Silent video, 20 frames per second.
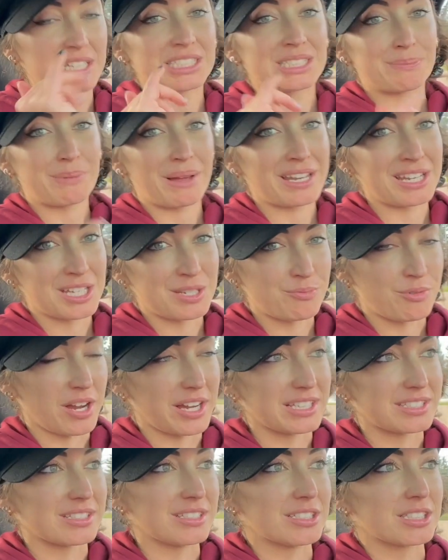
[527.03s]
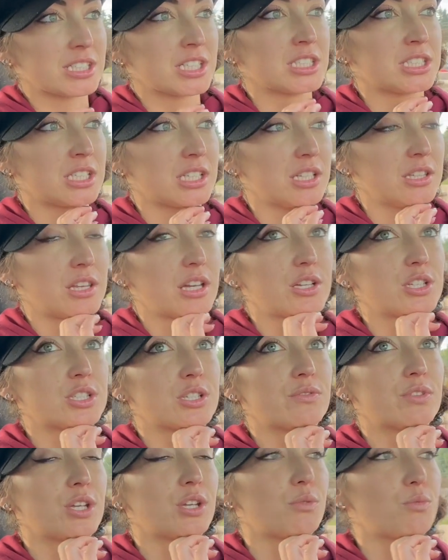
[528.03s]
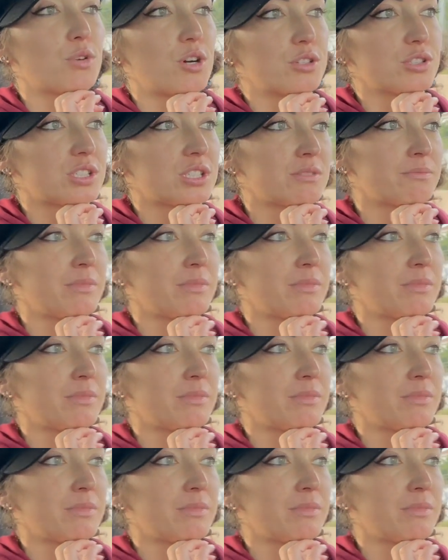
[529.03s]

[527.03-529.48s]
Spanish prices, because those of you watching